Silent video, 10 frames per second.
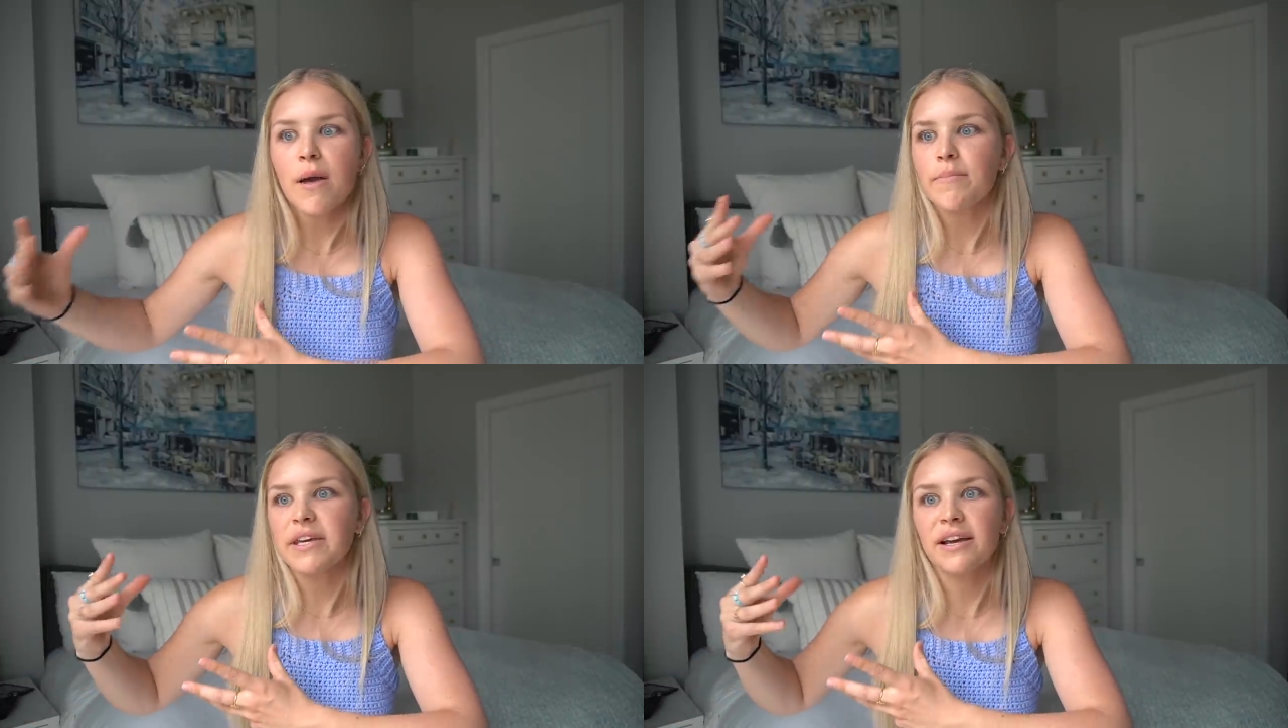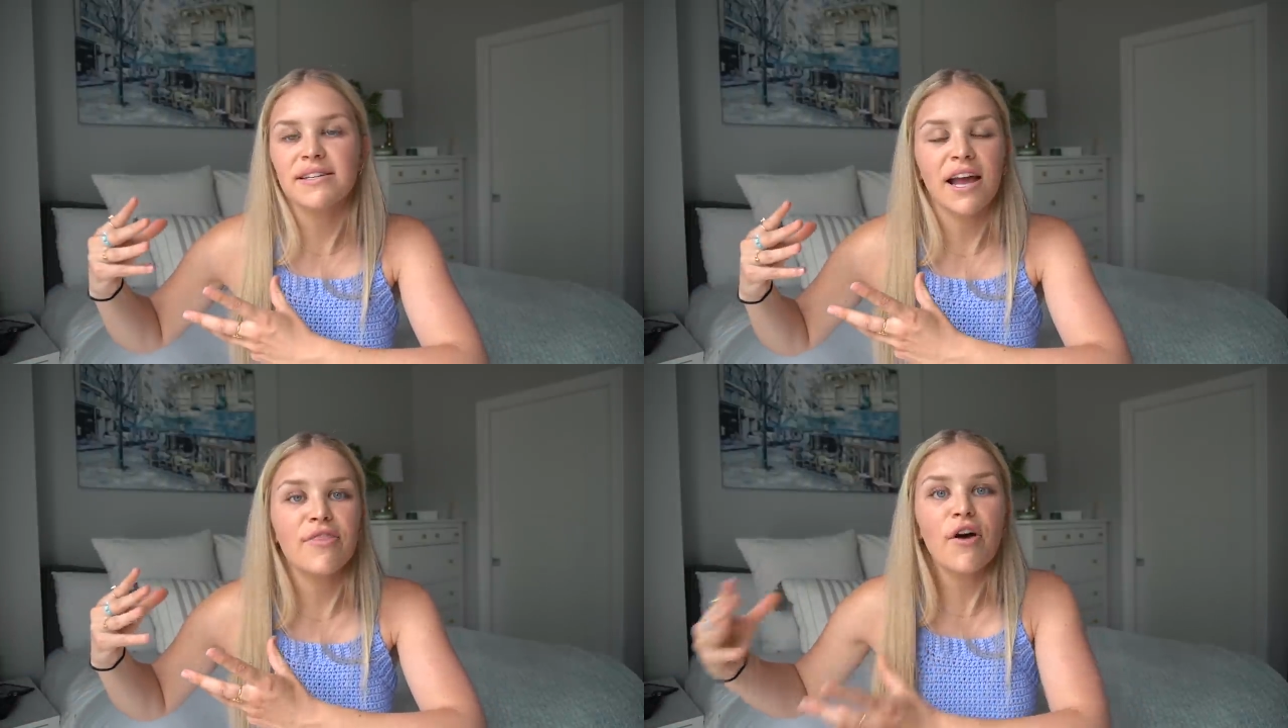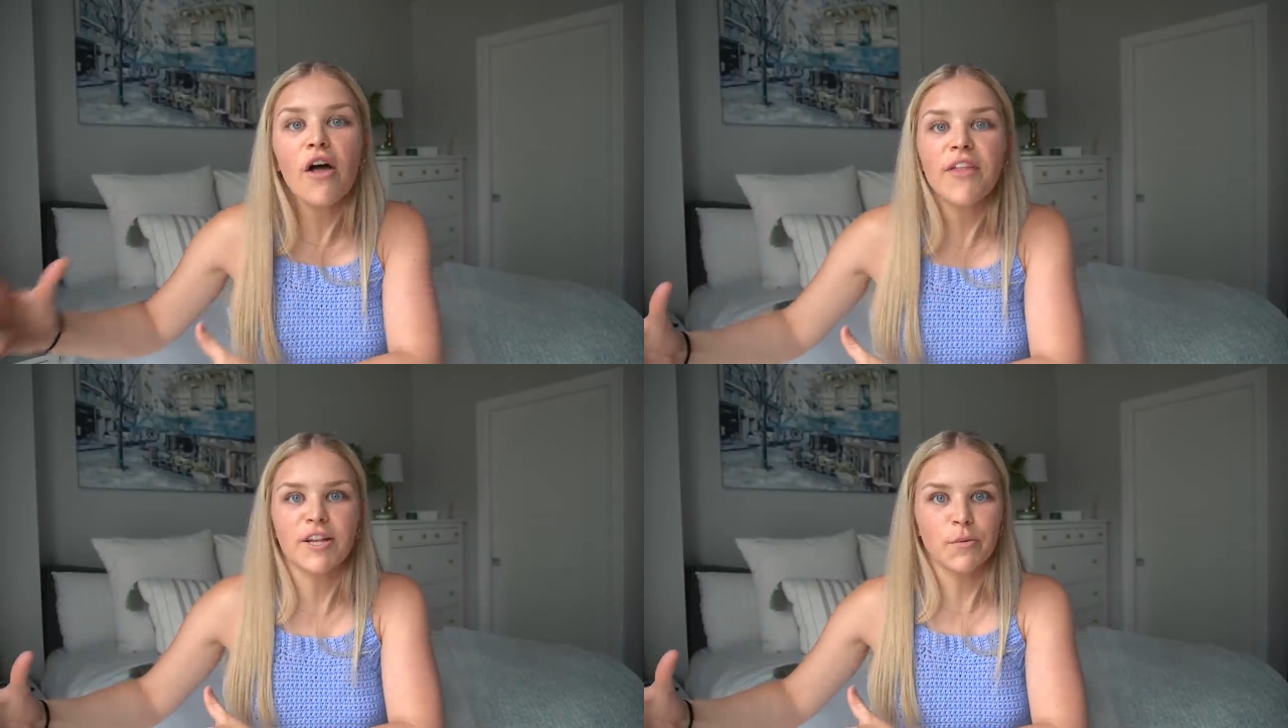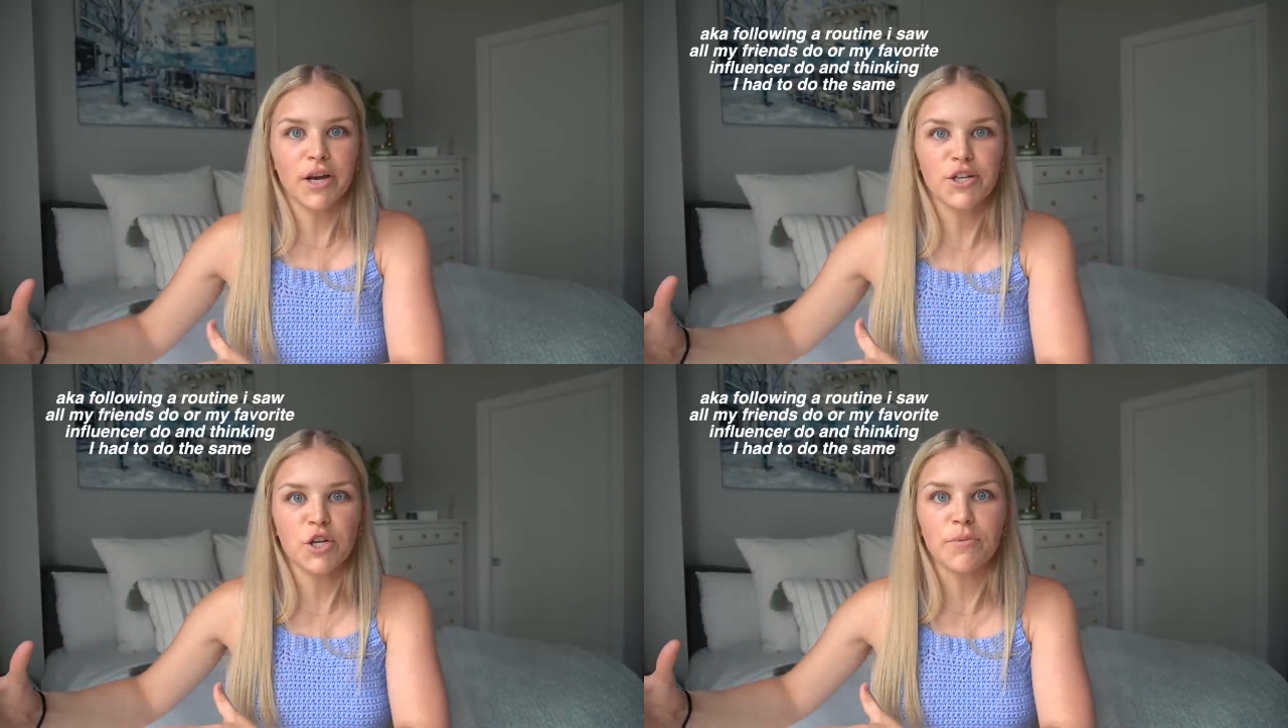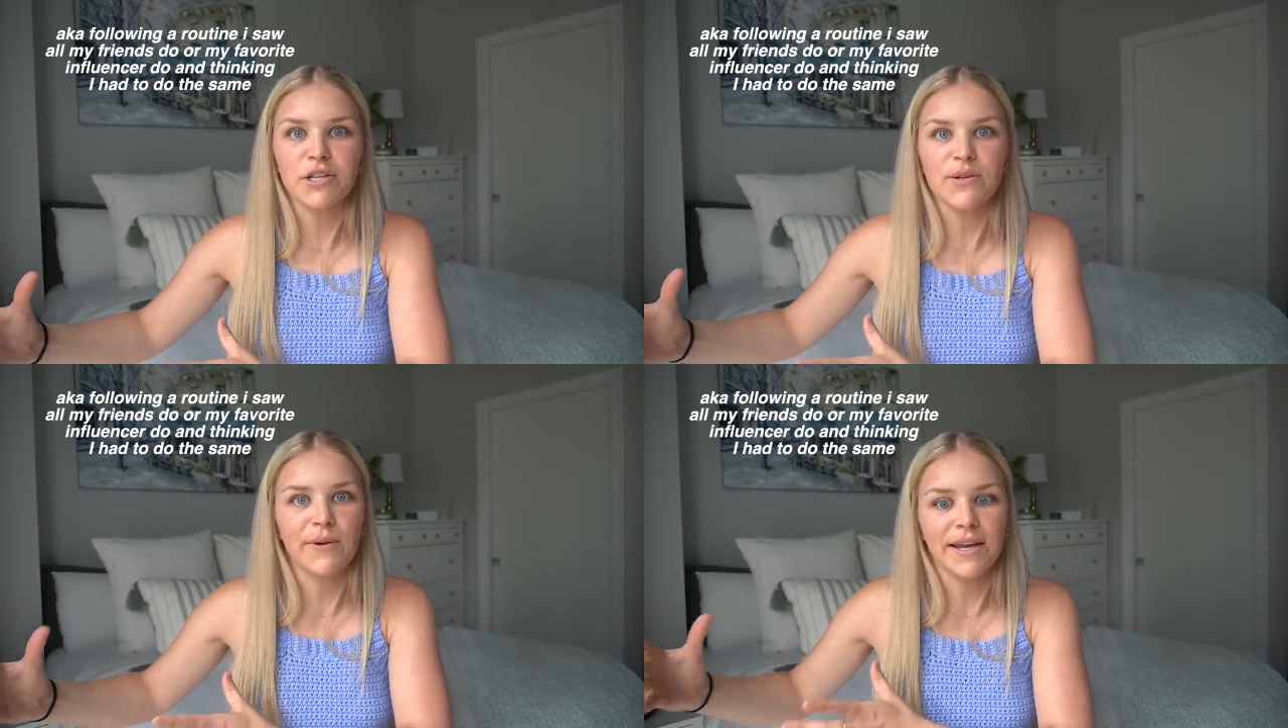because I thought that's what I should be
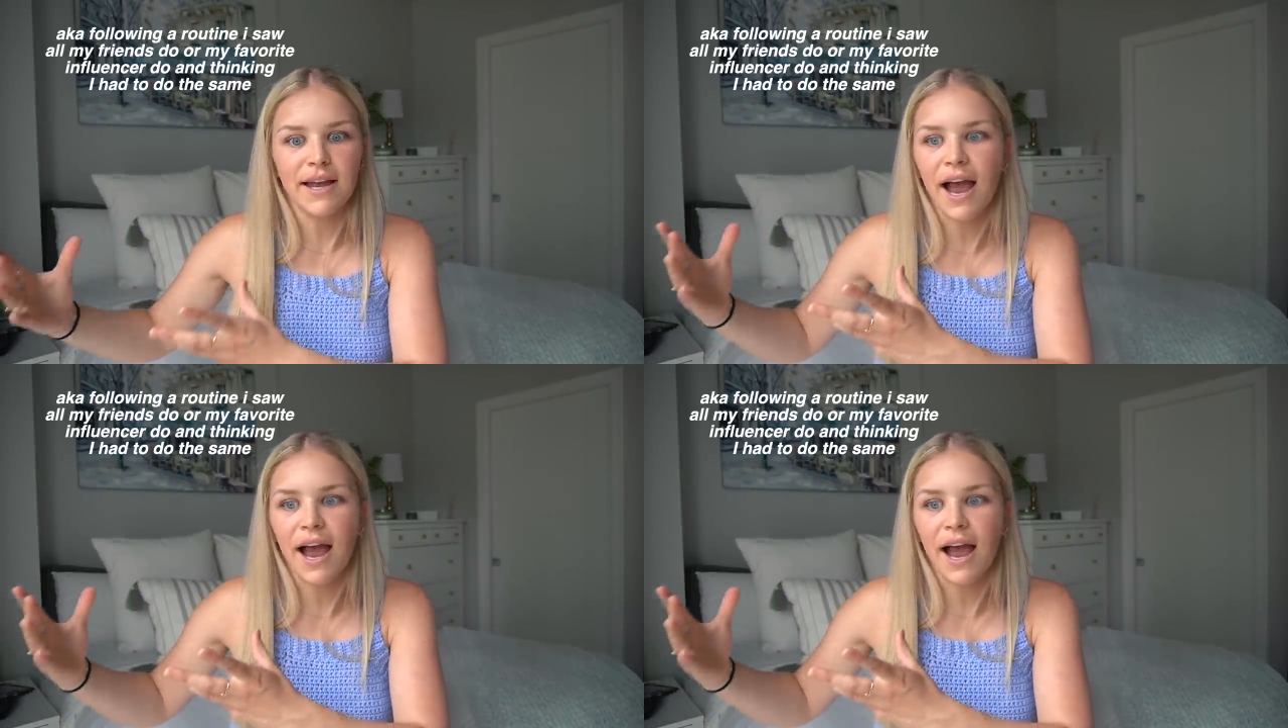doing.